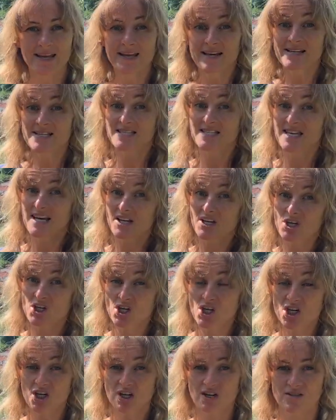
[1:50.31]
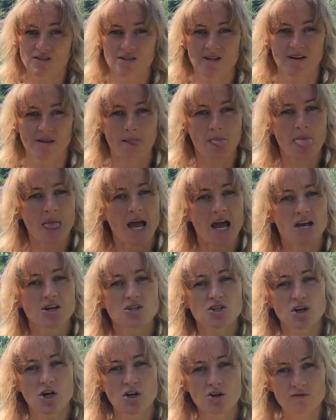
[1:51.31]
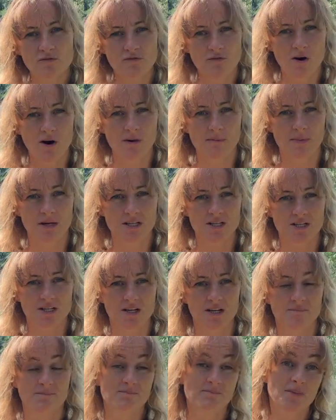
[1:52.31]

security and conformity,